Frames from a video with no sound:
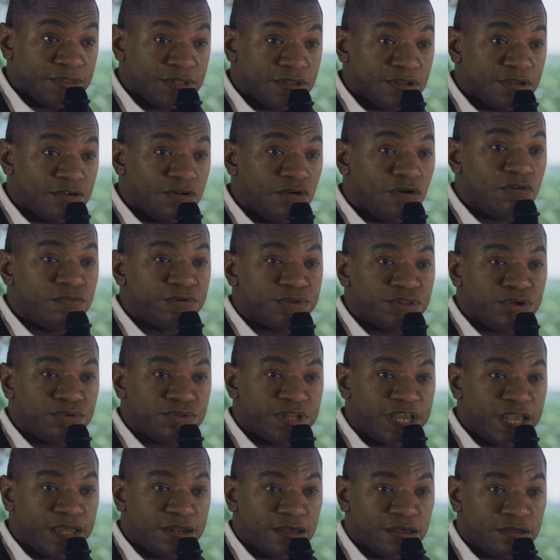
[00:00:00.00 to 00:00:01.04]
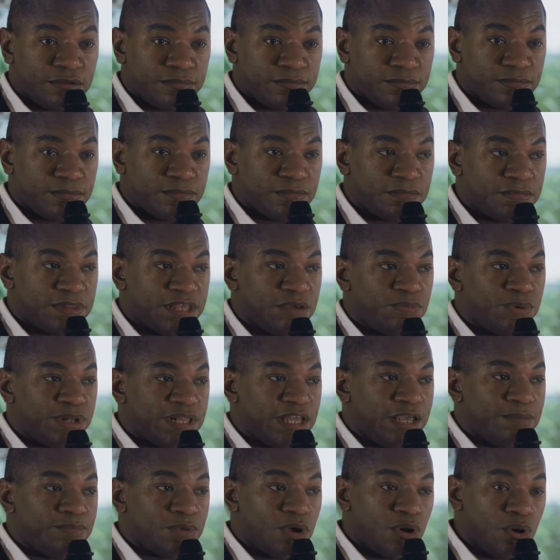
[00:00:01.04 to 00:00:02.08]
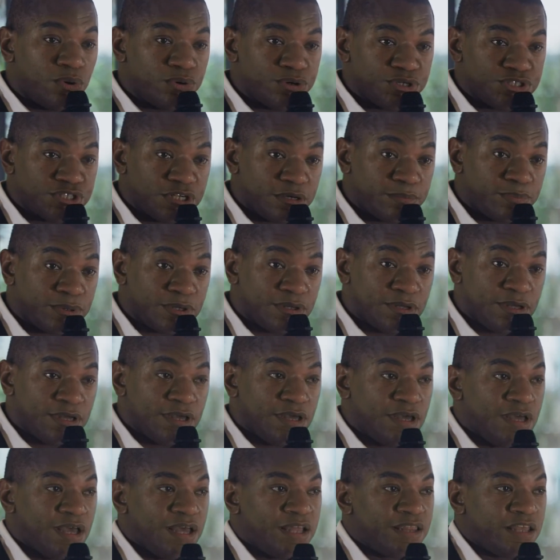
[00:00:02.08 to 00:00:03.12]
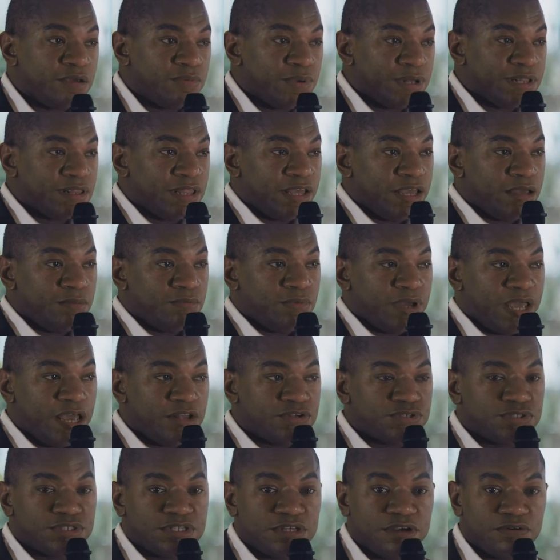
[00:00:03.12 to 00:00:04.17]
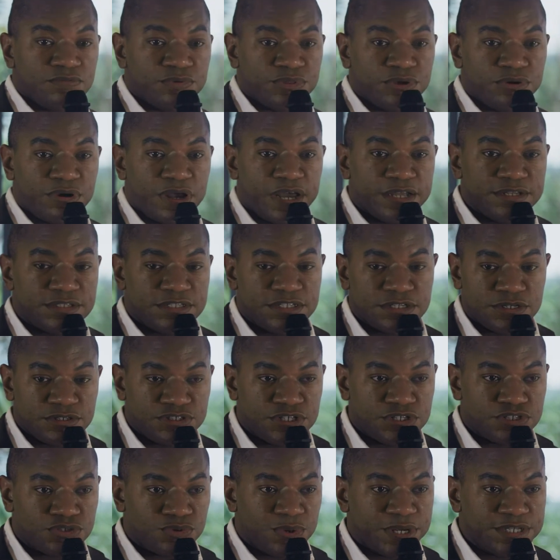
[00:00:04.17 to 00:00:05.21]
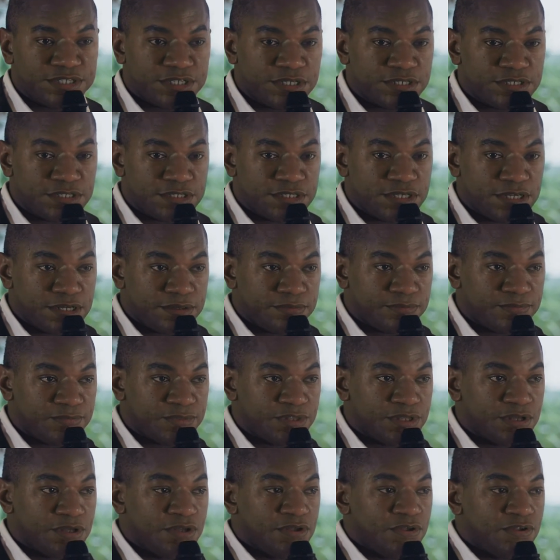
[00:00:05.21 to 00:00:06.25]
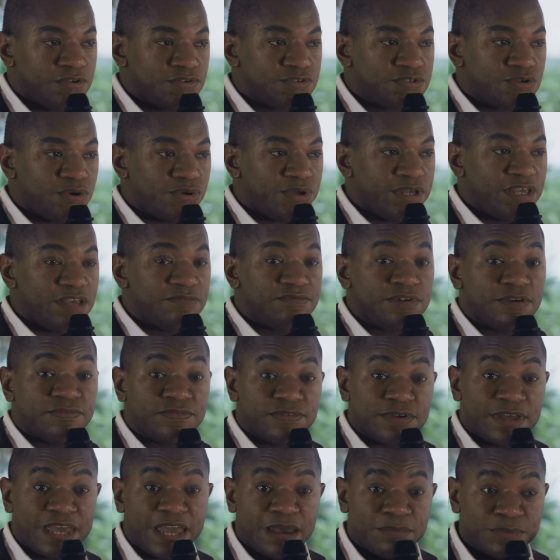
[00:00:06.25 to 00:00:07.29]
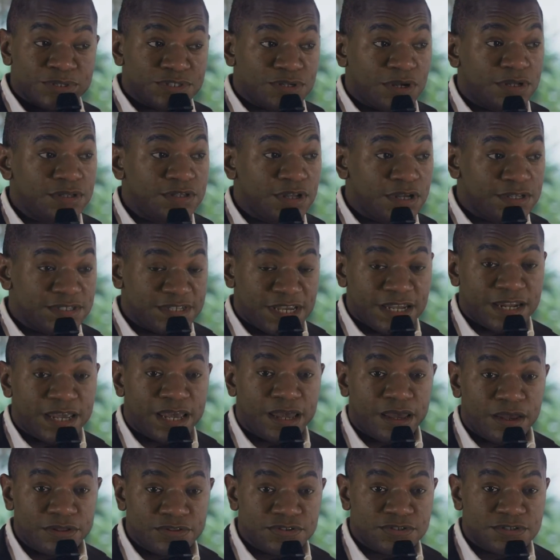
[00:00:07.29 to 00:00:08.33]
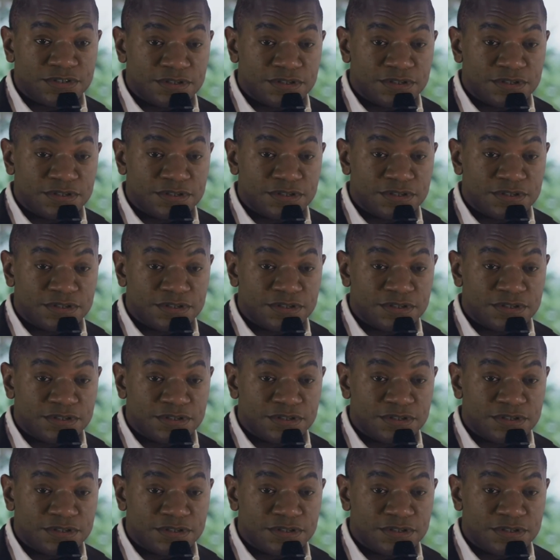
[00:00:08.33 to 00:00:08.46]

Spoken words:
over their data. They reclaim ownership. They reclaim agency over their digital identity. So even if Amazon does get hacked,